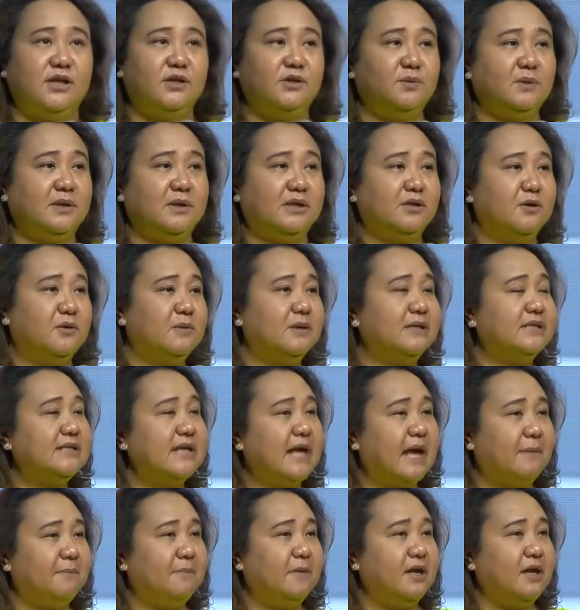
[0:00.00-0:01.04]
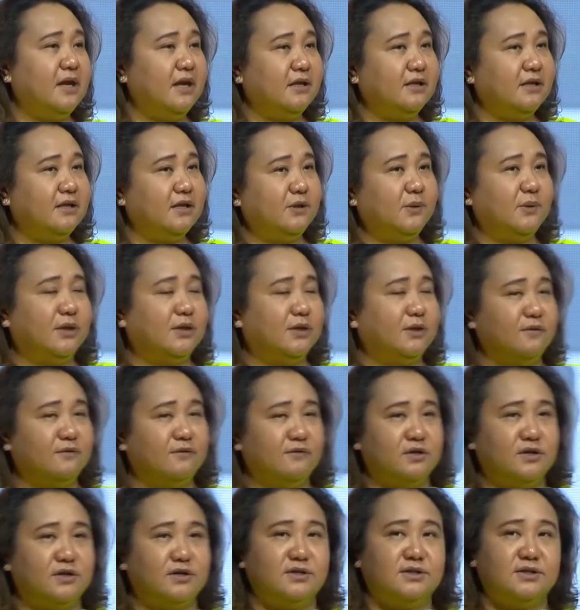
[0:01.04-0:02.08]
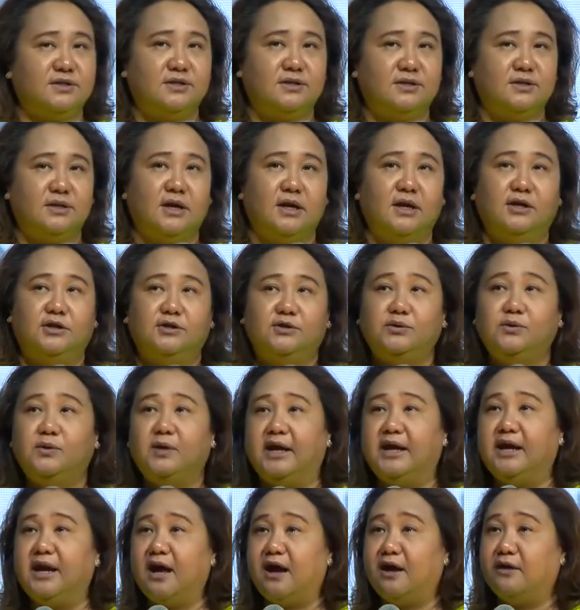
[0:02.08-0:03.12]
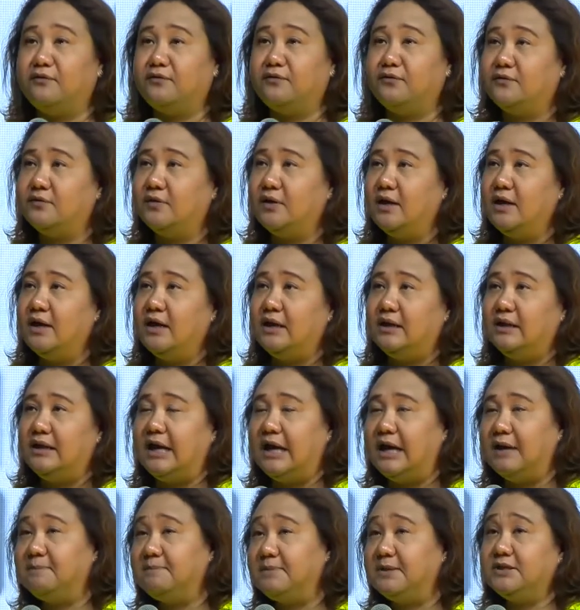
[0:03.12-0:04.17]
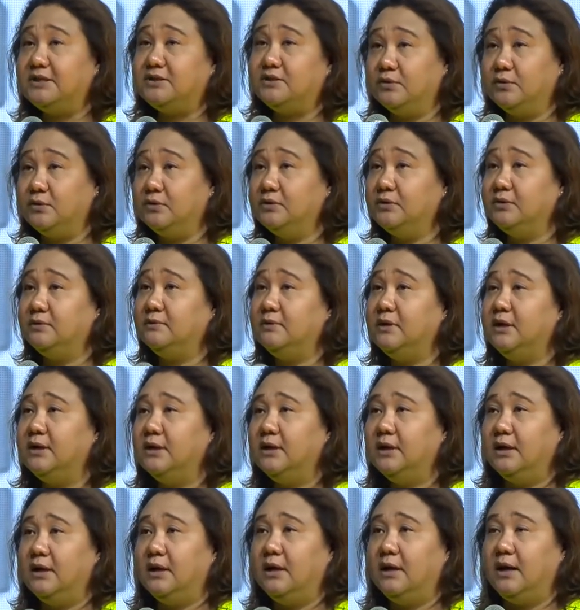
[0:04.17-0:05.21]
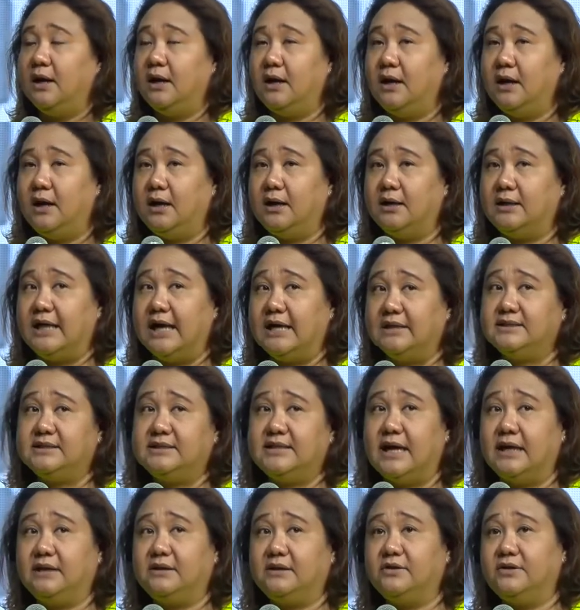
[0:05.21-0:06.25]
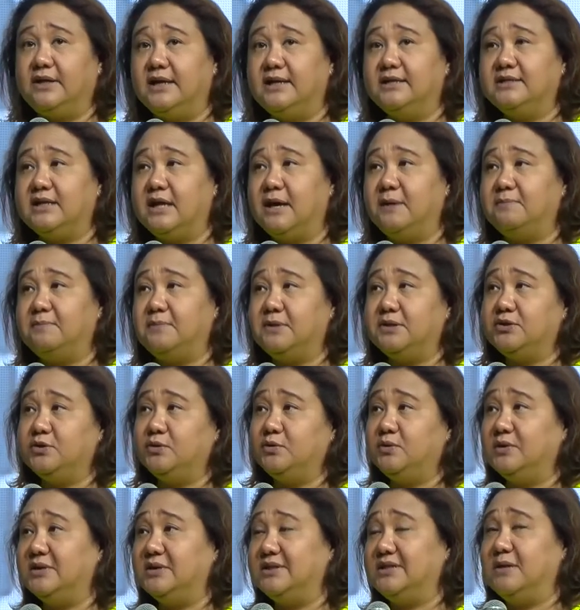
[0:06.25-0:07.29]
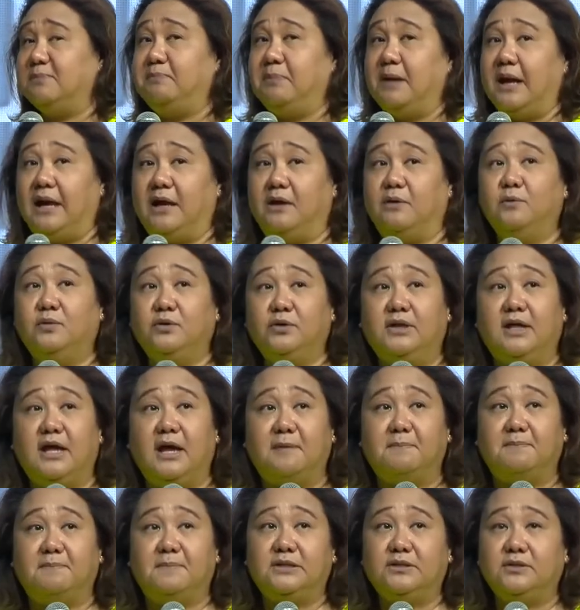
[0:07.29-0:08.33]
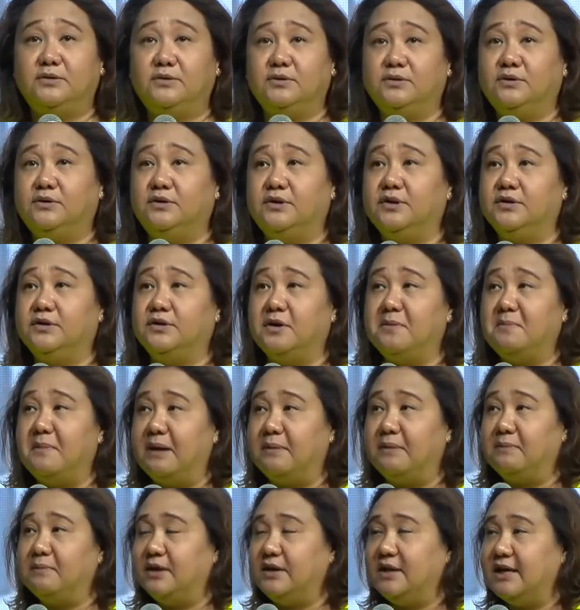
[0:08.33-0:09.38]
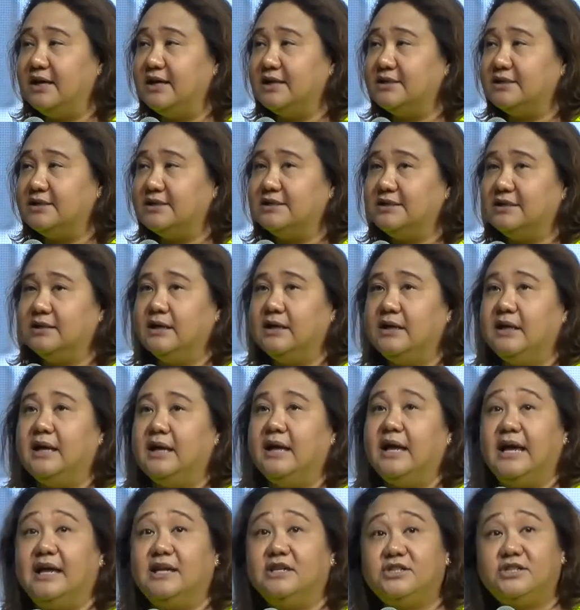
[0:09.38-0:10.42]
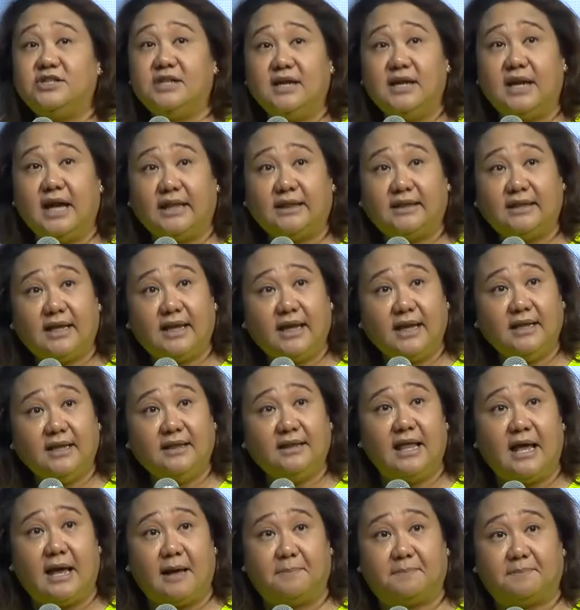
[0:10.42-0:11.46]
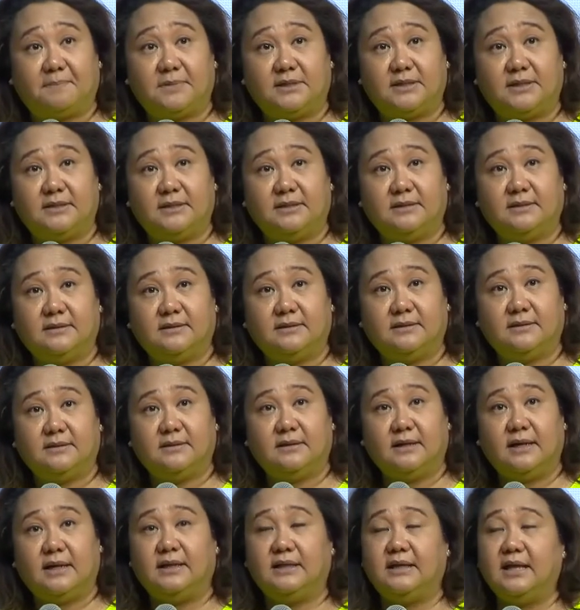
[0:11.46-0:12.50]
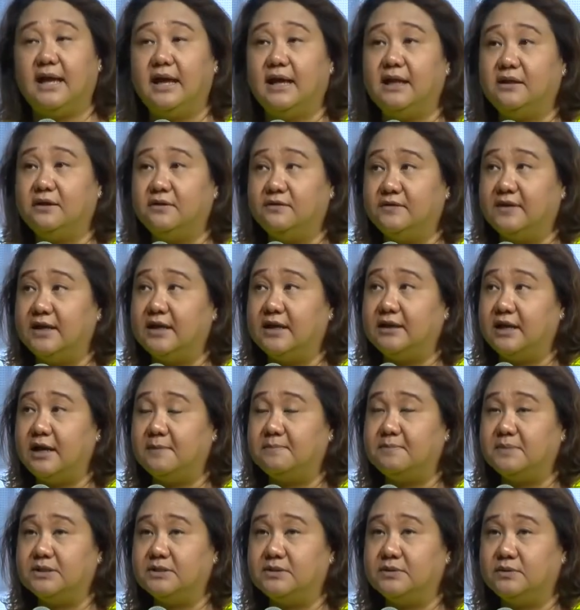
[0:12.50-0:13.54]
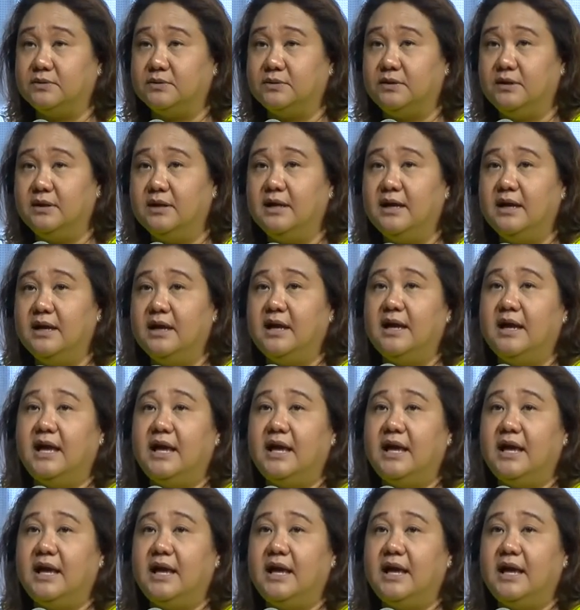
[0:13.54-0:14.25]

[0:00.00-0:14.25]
Check Twitter, what's happening in the Twitterverse. True enough, the episode, that Saturday's episode was the plywood episode. Do you remember this? And she got kidnapped at the end of that episode.